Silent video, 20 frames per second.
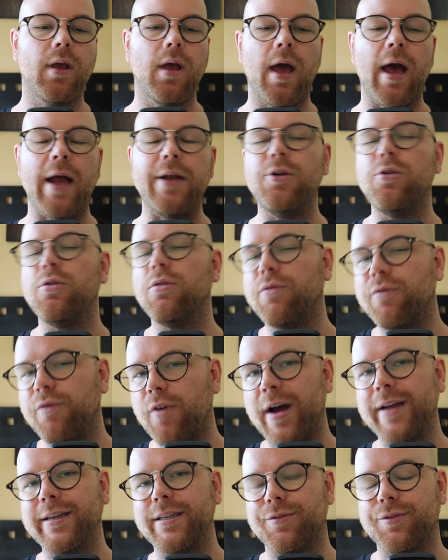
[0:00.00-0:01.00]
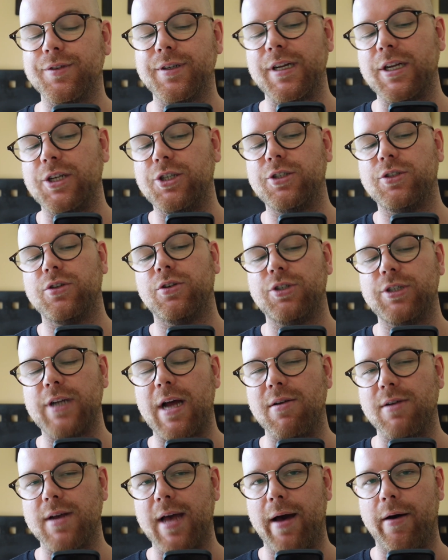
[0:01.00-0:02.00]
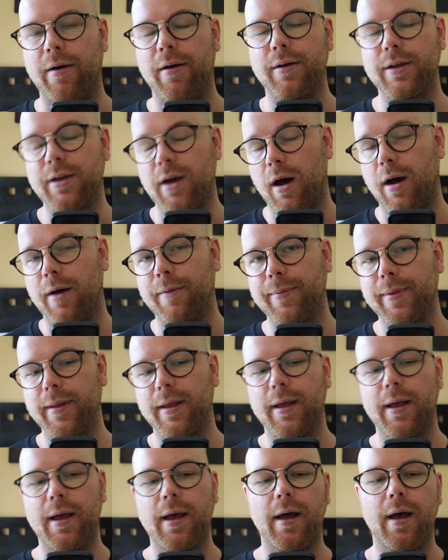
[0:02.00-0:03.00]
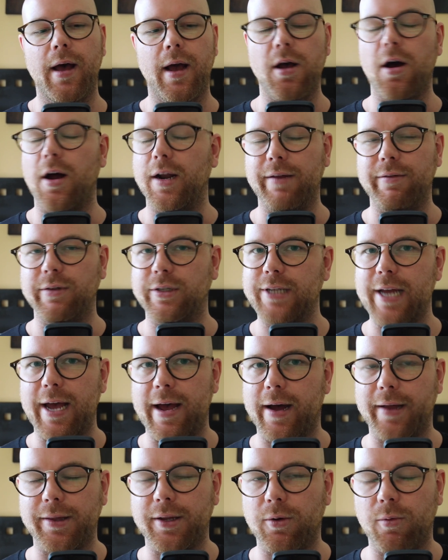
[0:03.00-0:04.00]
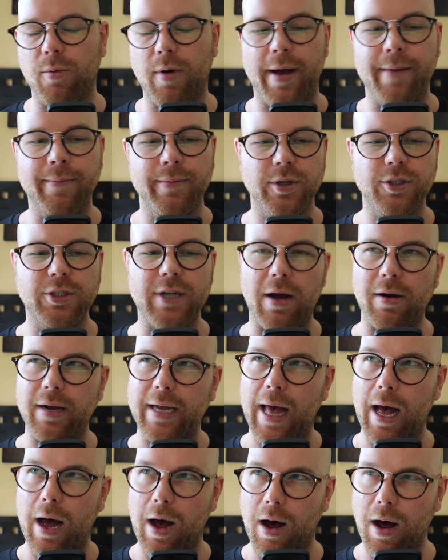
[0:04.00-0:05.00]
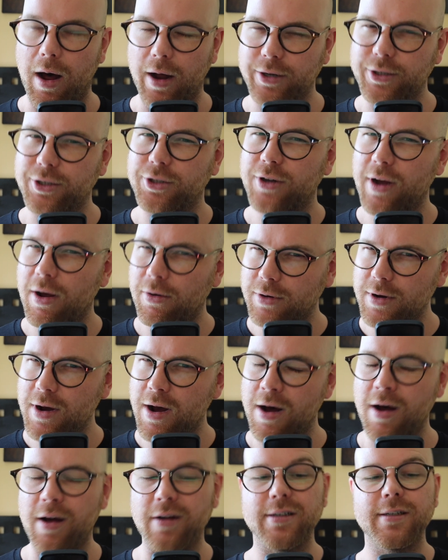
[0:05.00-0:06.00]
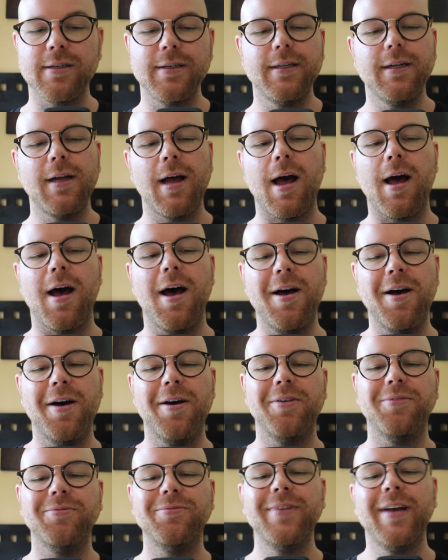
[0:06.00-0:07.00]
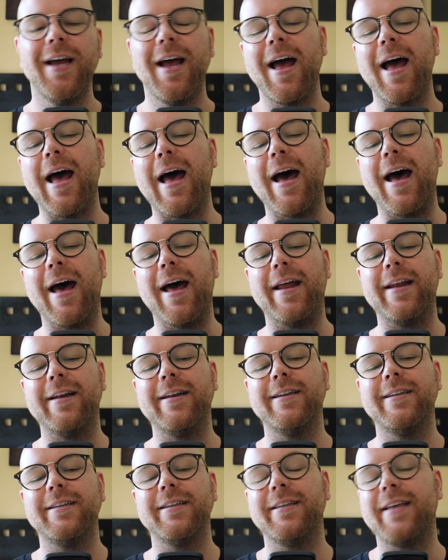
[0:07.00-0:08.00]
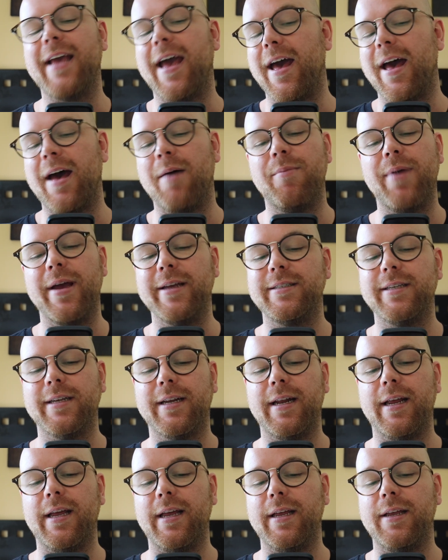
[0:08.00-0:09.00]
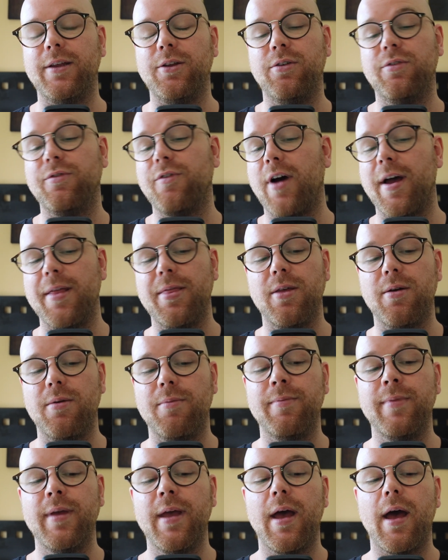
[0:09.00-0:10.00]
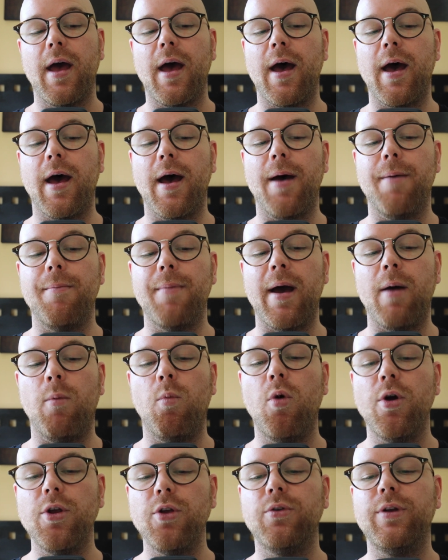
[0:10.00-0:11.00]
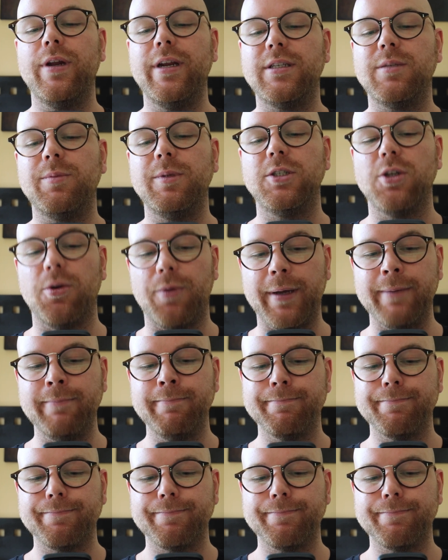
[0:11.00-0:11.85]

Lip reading: you find different niches on Shoutcart. I can't even say it. I don't know why. Shoutcart. And basically you find them. And what you need to be doing